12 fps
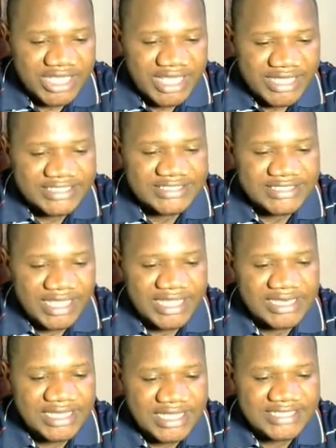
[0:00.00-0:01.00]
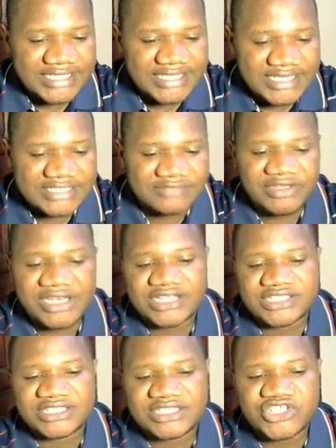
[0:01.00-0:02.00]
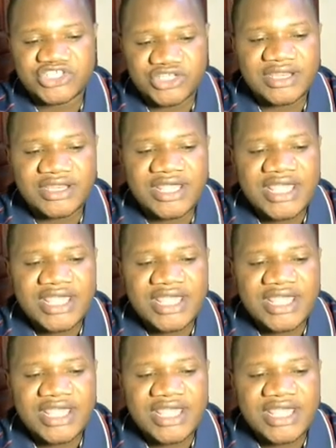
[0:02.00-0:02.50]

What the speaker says: .xlsx file extension.